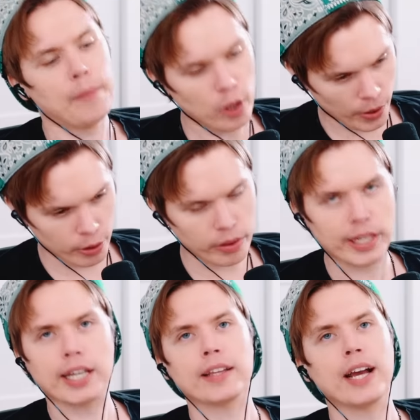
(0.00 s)
Let me know what you
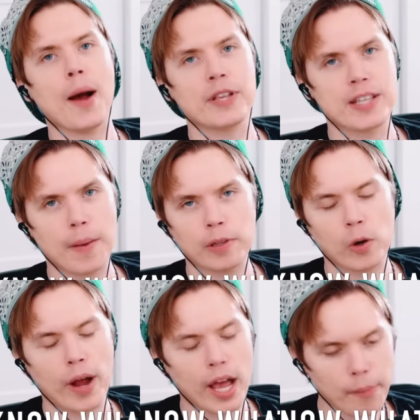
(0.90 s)
think in the comments down
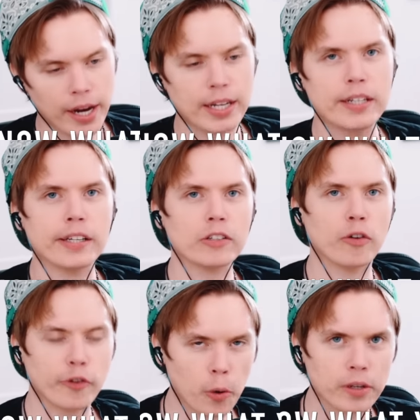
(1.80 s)
below. Am I an idiot?
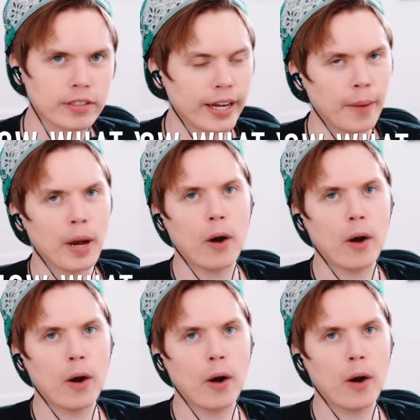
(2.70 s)
Of course I am.